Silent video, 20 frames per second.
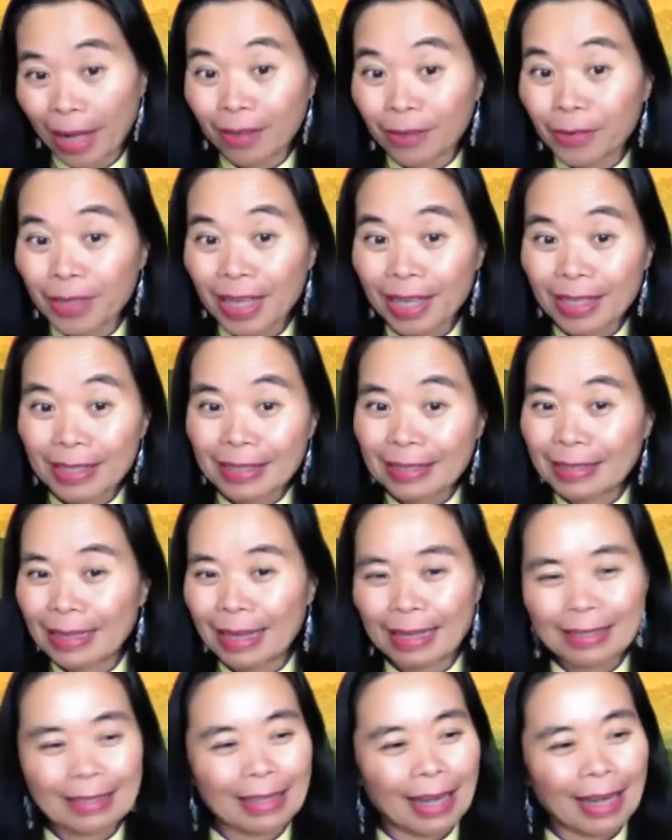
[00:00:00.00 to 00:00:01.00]
There's
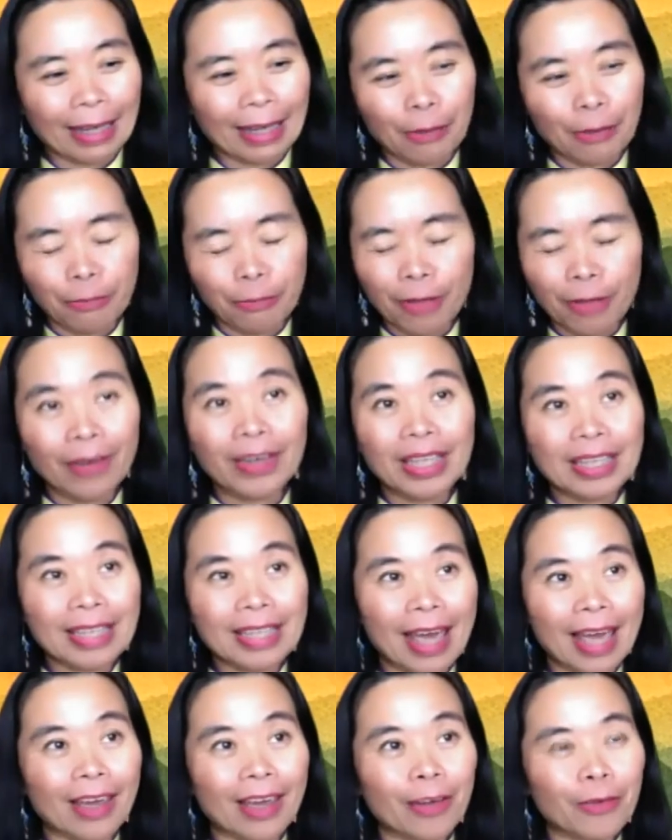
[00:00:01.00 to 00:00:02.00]
like a fairy
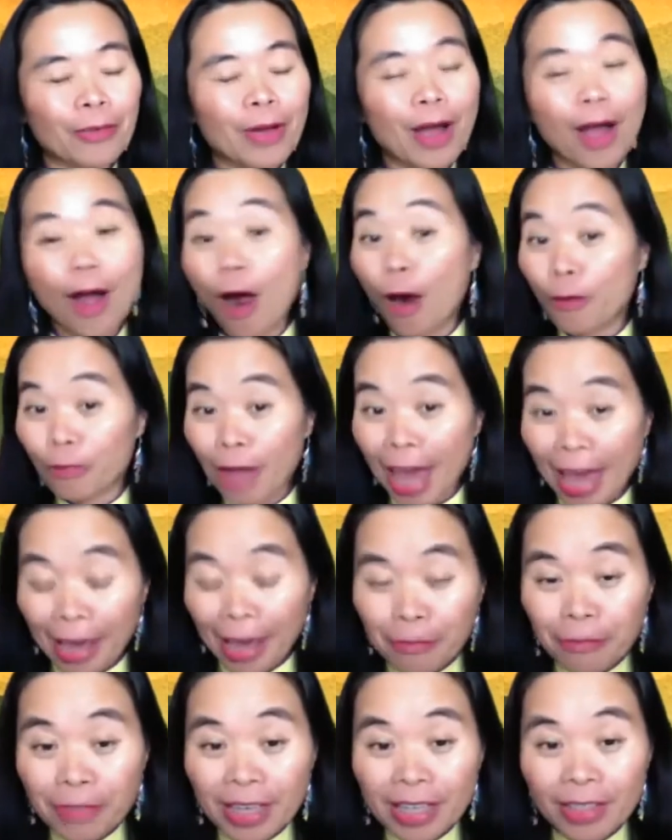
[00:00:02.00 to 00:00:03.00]
tale of
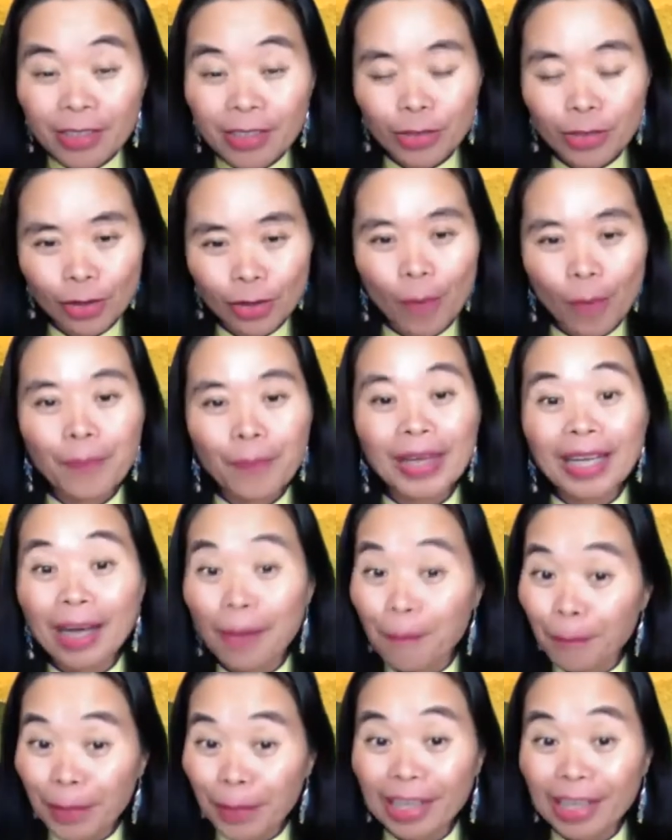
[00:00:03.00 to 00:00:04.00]
heaven dropping a
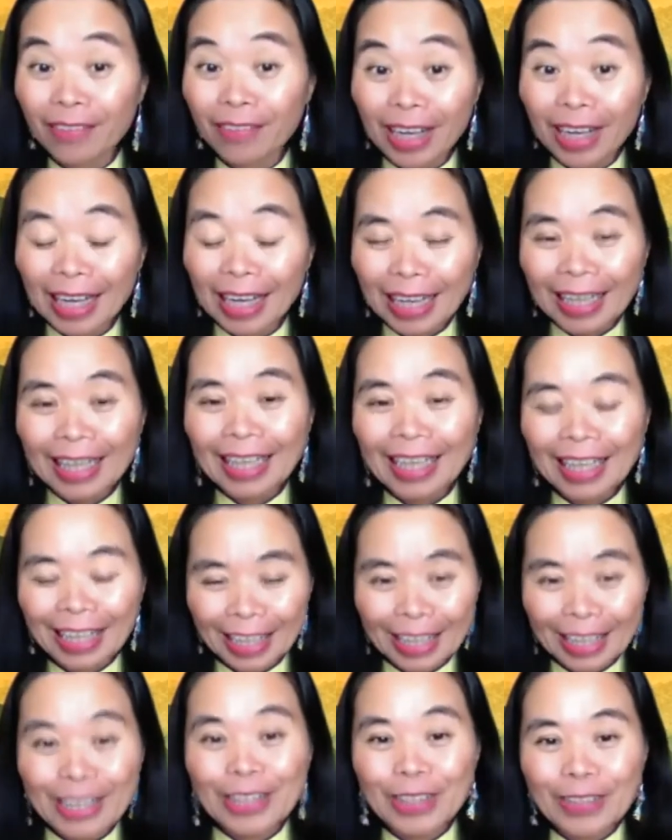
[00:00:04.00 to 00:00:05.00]
mirror
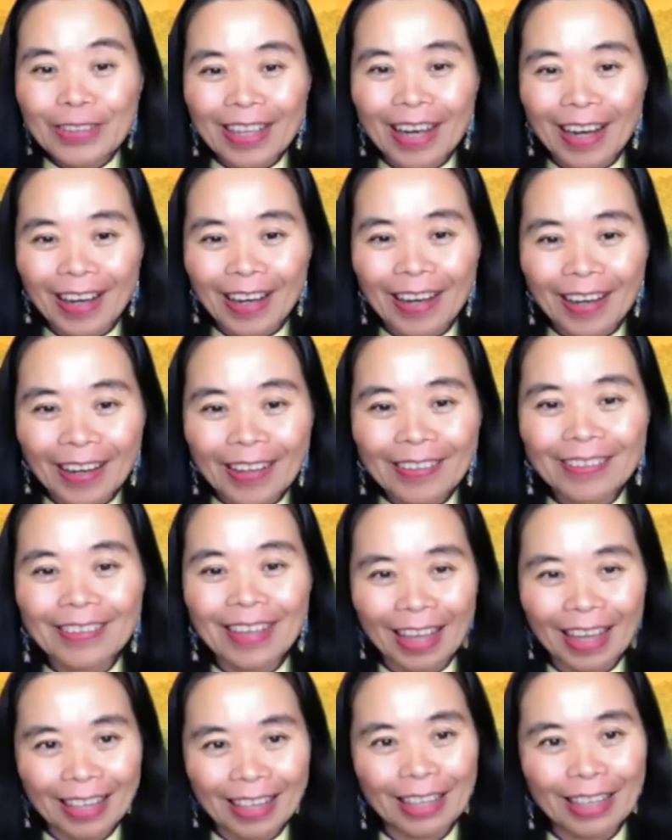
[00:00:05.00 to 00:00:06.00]
into the earth,
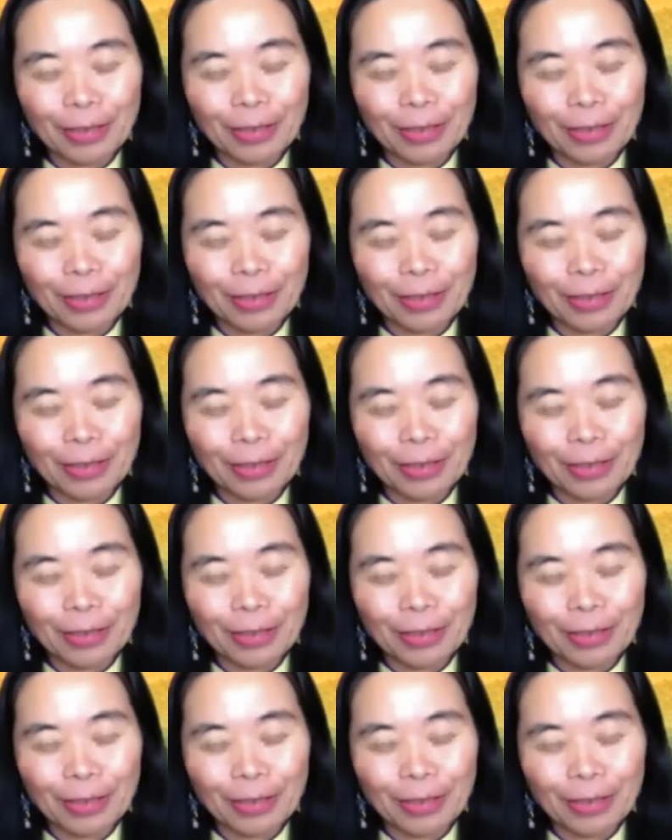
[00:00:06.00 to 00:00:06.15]
and it